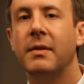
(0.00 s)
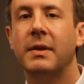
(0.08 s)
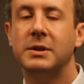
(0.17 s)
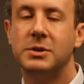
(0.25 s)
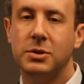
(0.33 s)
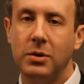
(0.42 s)

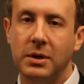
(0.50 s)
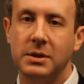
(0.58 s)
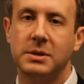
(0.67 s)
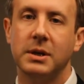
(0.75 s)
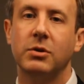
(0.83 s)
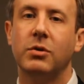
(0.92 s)
that
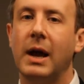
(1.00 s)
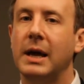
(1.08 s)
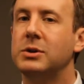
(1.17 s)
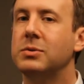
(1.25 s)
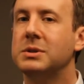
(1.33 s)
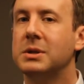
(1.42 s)
students and
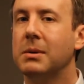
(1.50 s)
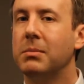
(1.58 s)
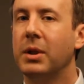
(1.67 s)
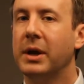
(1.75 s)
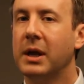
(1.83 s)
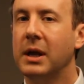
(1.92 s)
graduates can
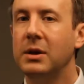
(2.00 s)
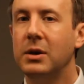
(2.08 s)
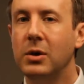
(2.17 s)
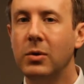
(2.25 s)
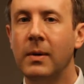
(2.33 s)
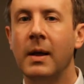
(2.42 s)
plug
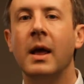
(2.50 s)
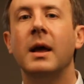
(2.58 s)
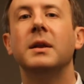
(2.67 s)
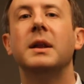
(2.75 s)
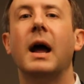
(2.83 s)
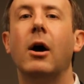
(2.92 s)
into
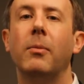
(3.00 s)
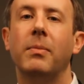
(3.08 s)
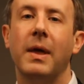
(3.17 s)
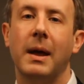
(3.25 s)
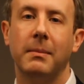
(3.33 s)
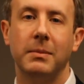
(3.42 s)
to help
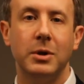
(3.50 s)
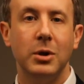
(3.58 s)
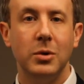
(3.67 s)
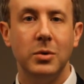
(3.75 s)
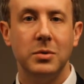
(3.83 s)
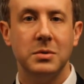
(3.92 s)
them
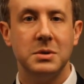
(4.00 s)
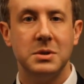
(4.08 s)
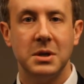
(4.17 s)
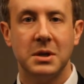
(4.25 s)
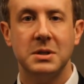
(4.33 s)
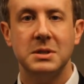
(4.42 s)
to
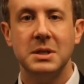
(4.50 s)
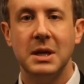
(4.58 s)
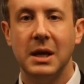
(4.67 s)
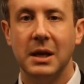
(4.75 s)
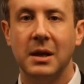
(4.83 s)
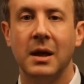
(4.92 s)

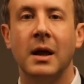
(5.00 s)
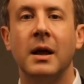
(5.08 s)
succeed.